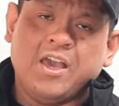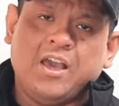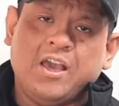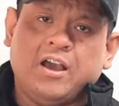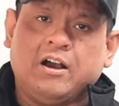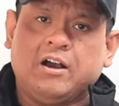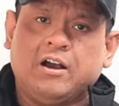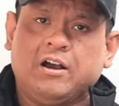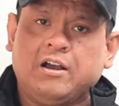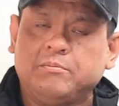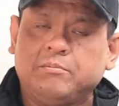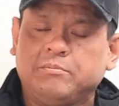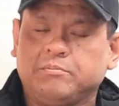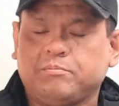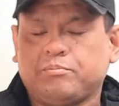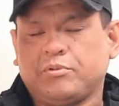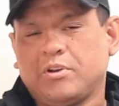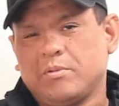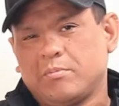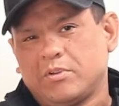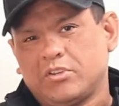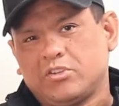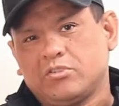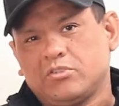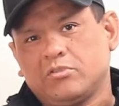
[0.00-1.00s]
Pretty
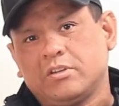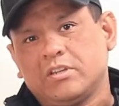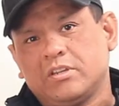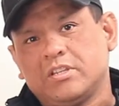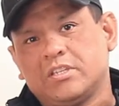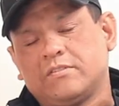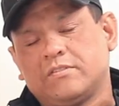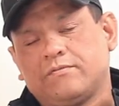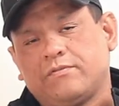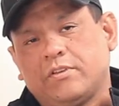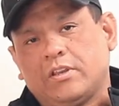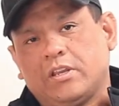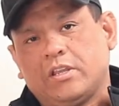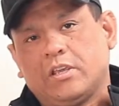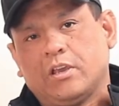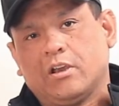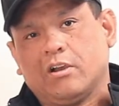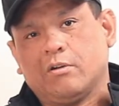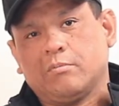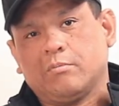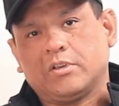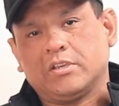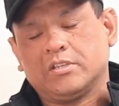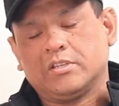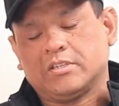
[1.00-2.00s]
much doing this
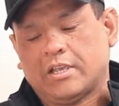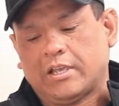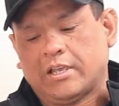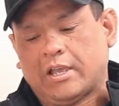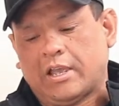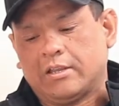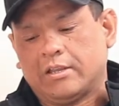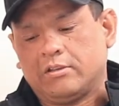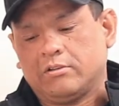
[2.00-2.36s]
video because I